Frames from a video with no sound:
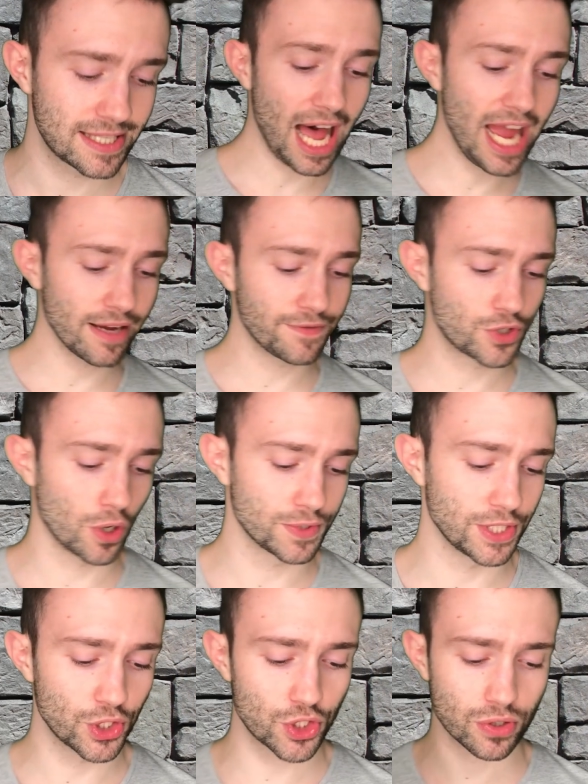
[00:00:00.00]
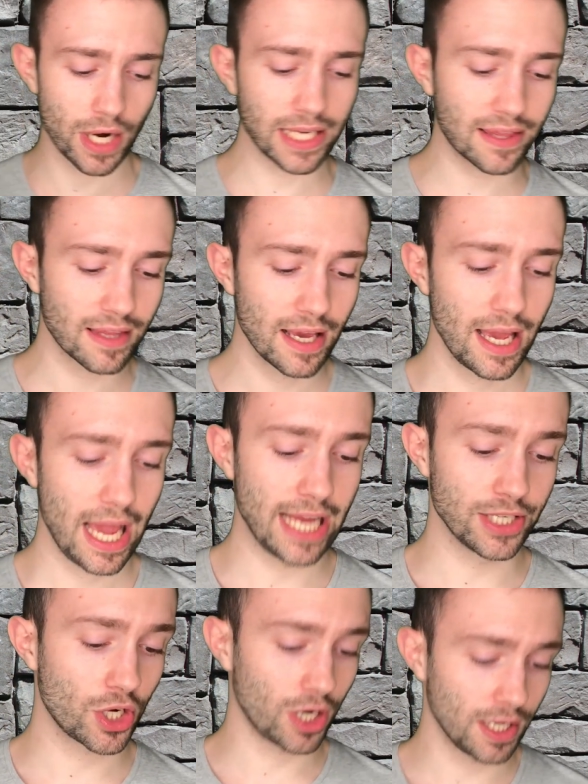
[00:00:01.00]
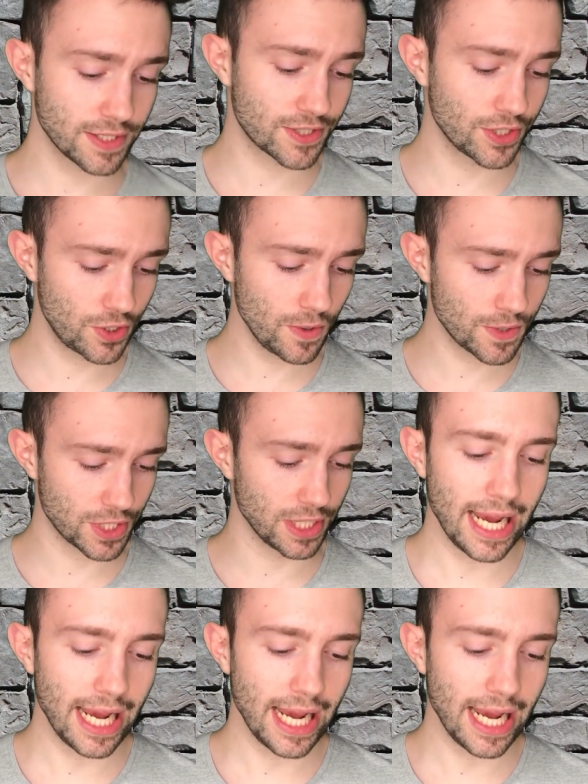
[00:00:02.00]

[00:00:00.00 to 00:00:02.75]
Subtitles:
I have chosen strength and constitution,